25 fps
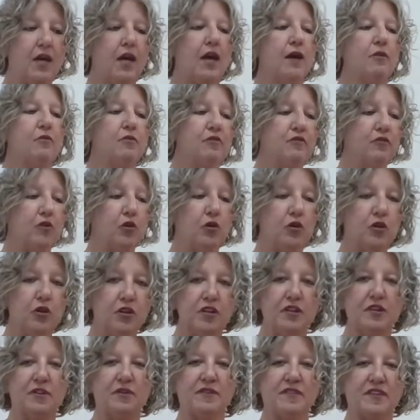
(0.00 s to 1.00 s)
And we
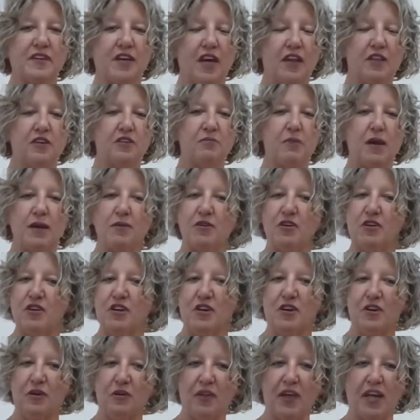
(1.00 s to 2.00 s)
folded those together. Maybe you
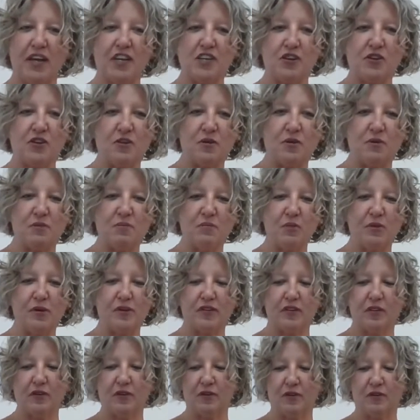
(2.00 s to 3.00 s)
didn't know that term,
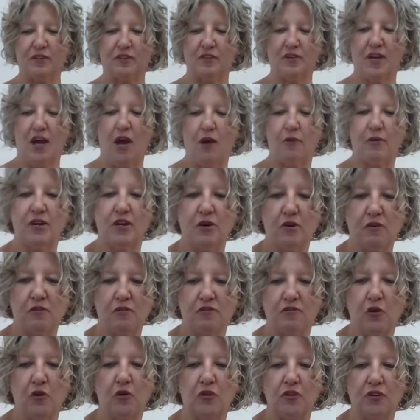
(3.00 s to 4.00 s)
boys and girls, so now we know
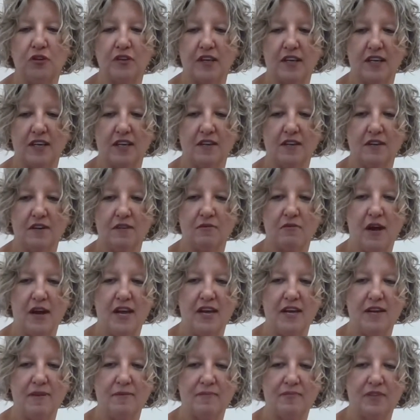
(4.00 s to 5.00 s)
folding,
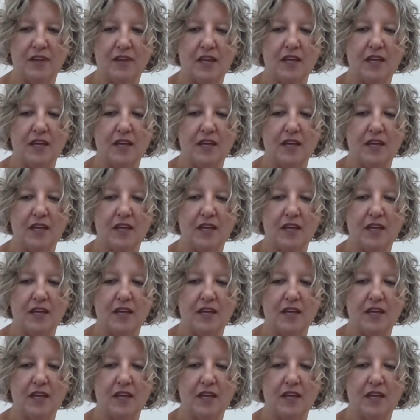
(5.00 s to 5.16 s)
right?